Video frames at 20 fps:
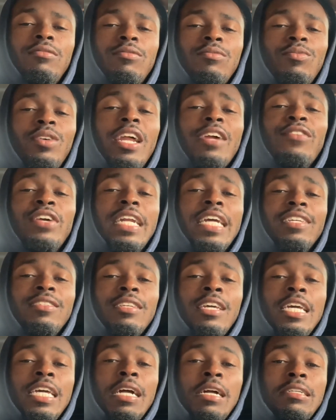whatever it is.
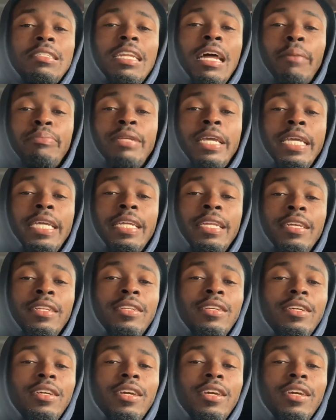Stop taking it.